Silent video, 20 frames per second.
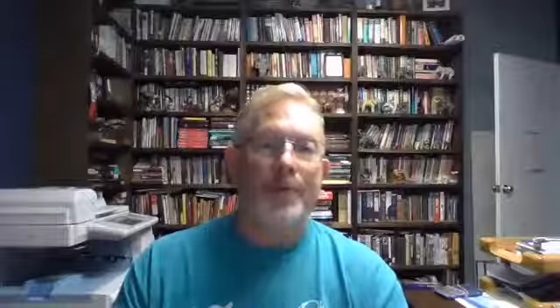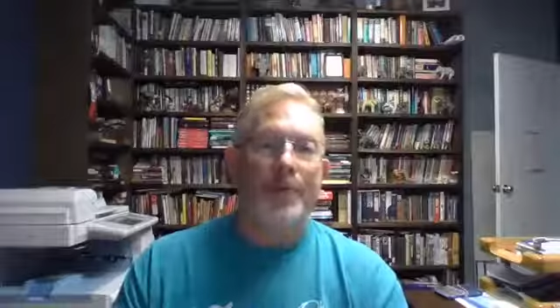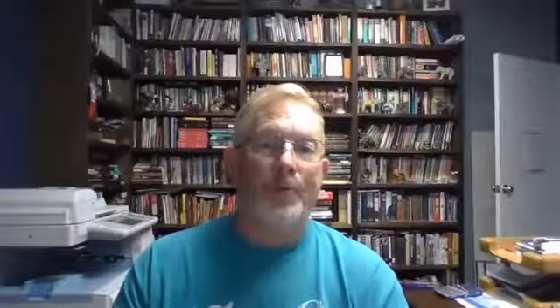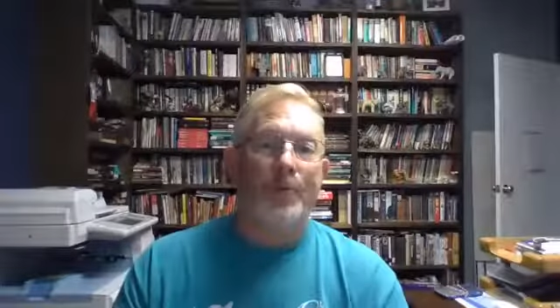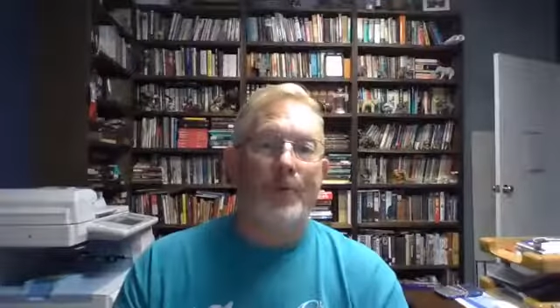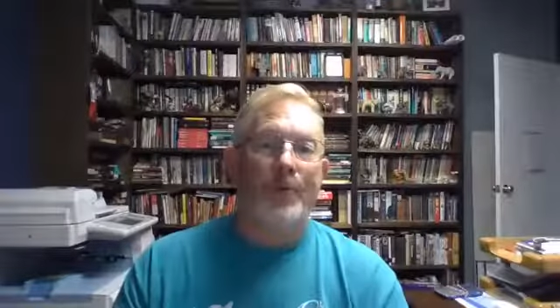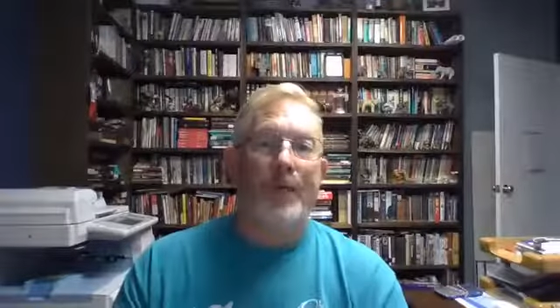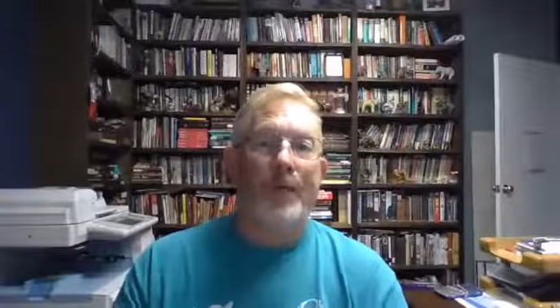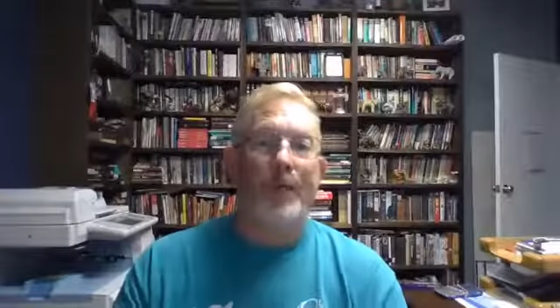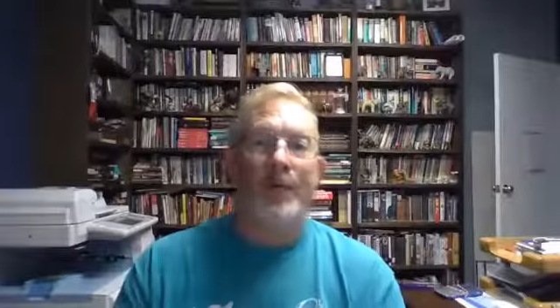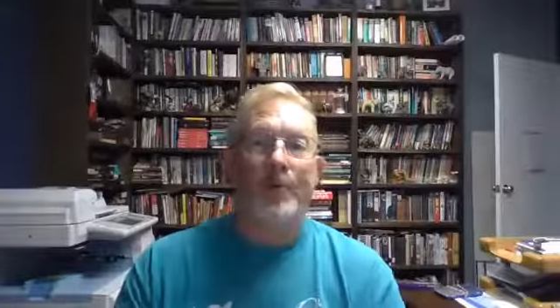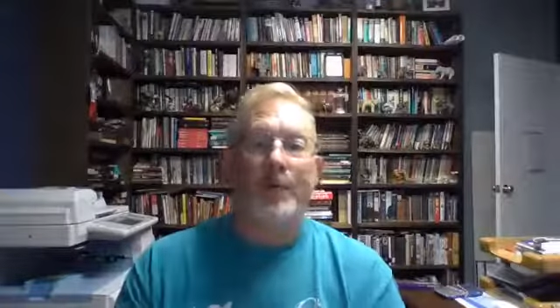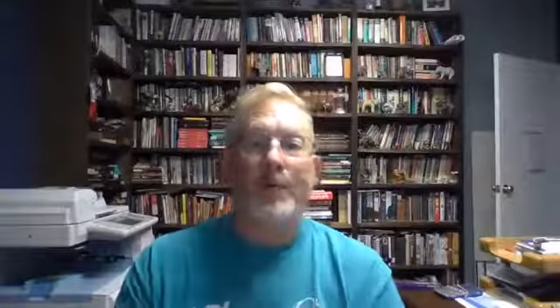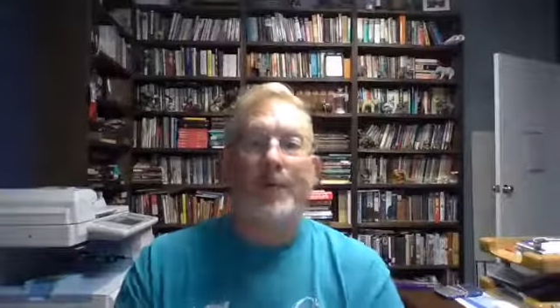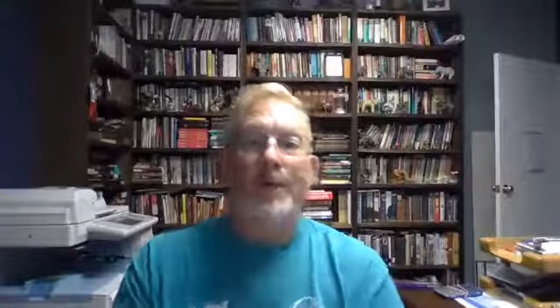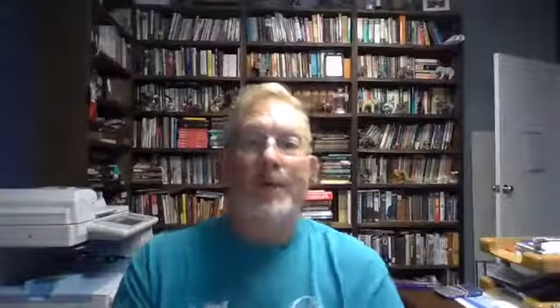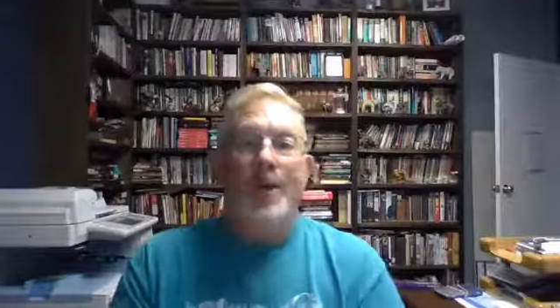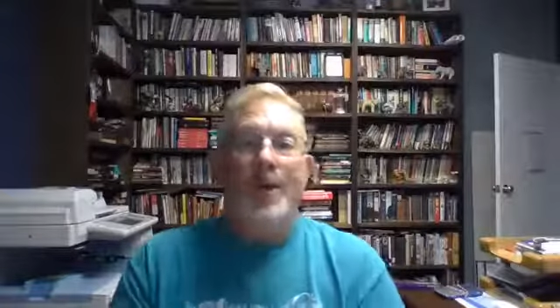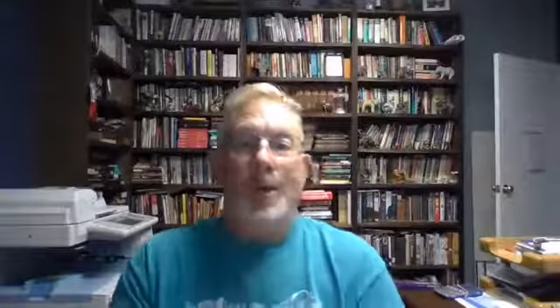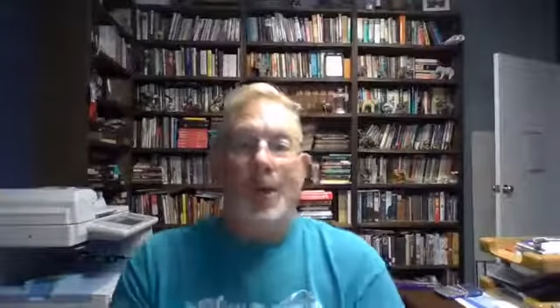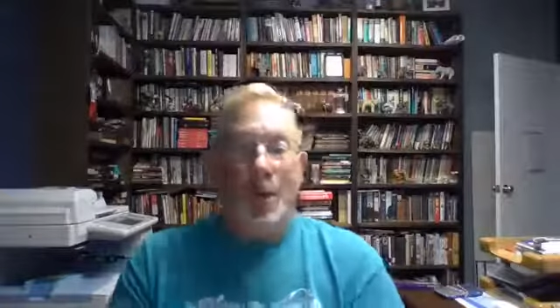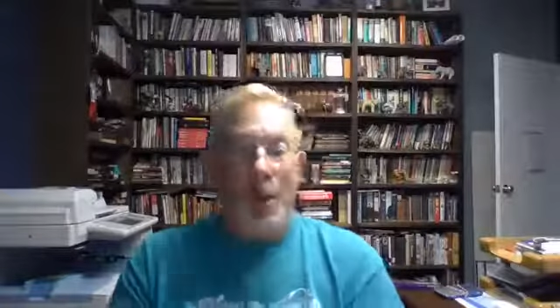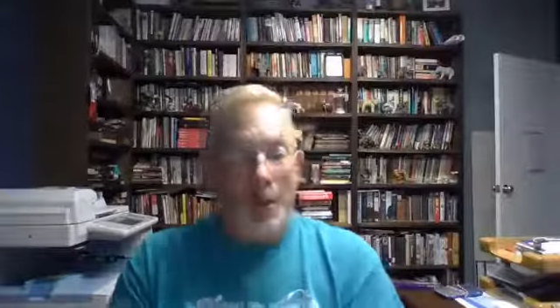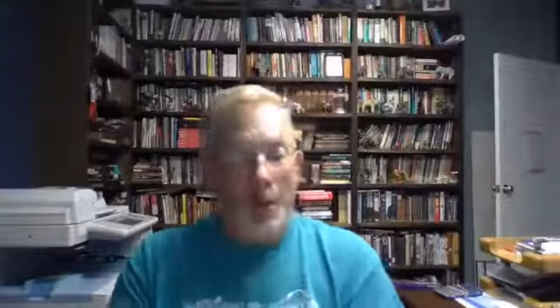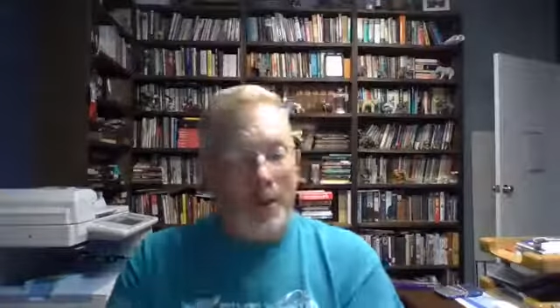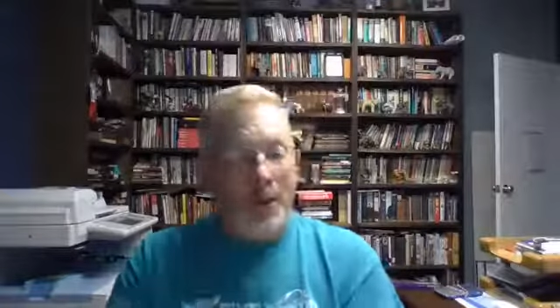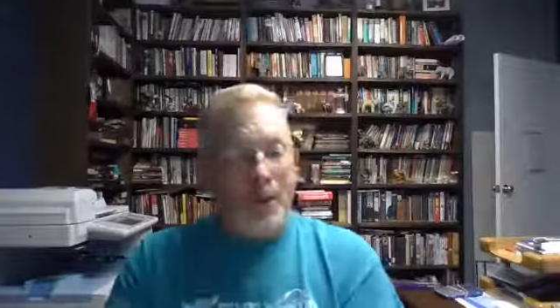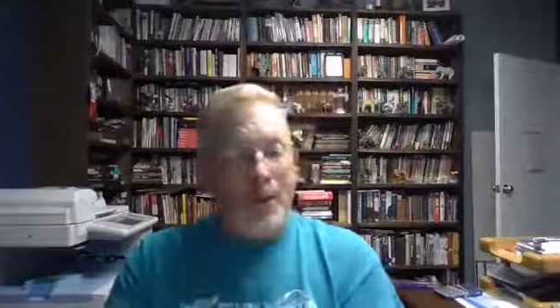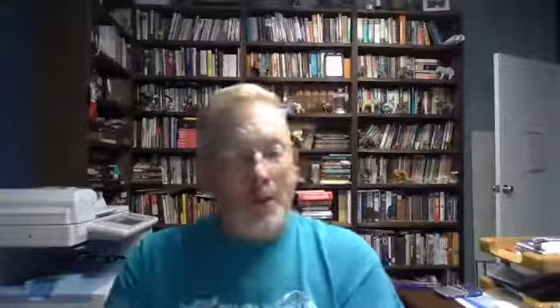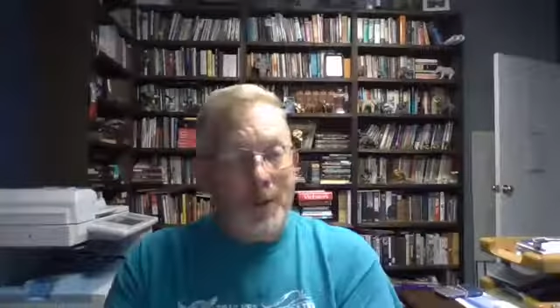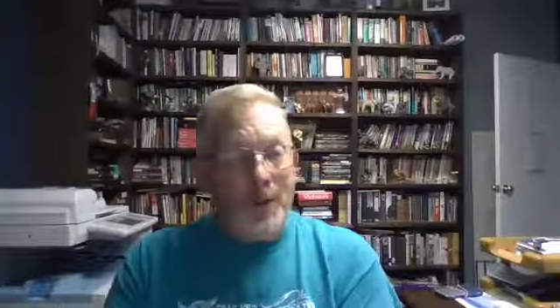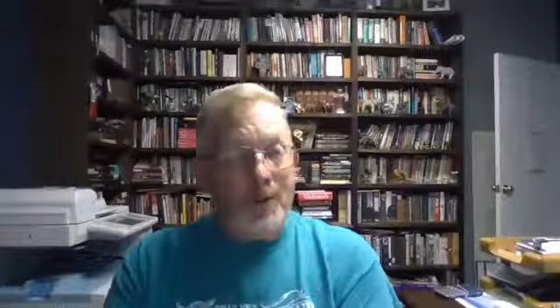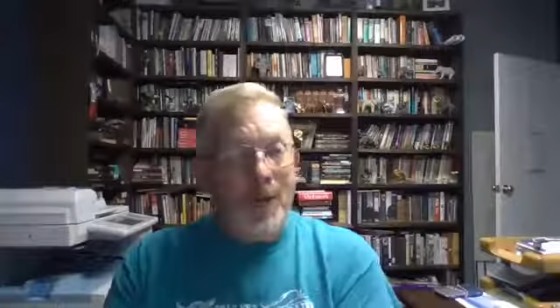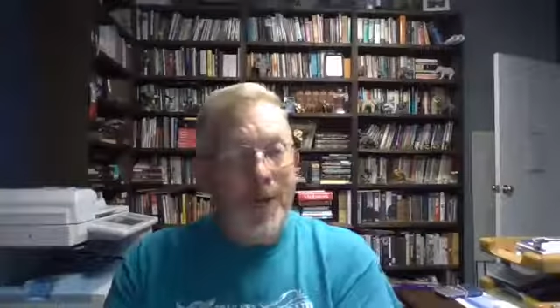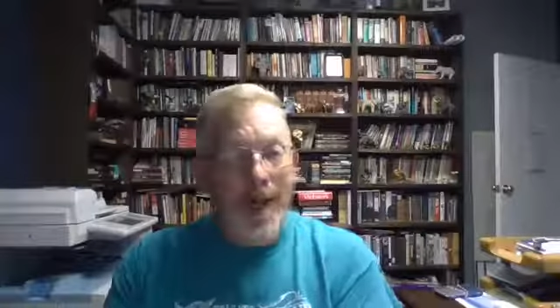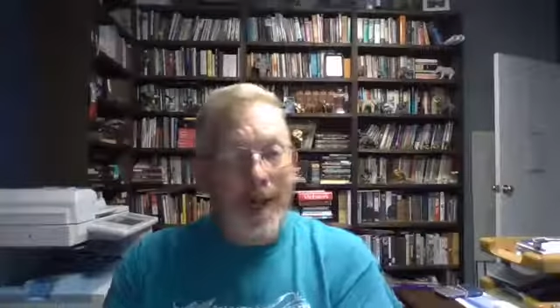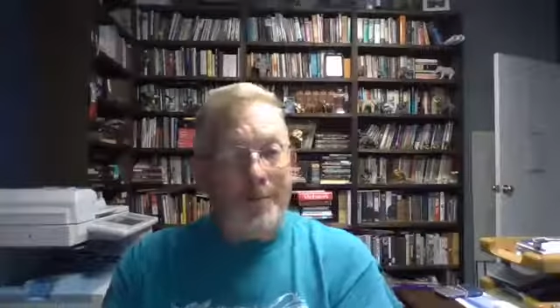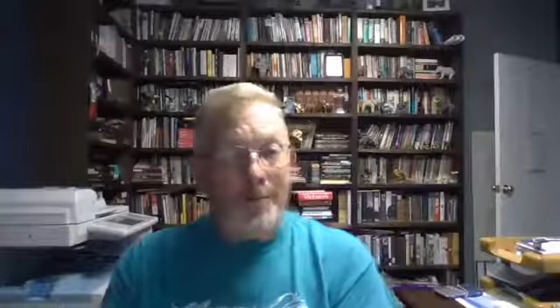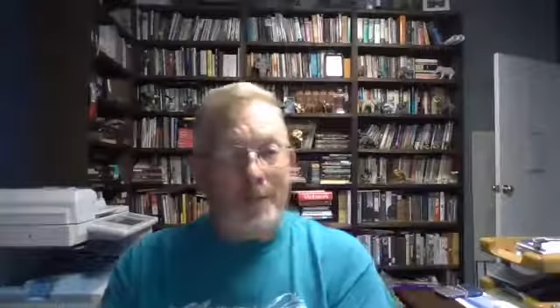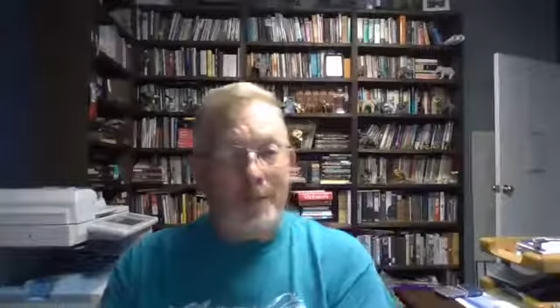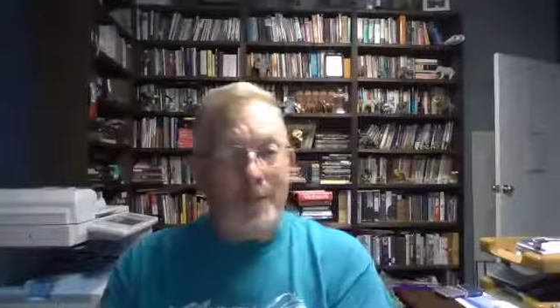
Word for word: and we know that we will have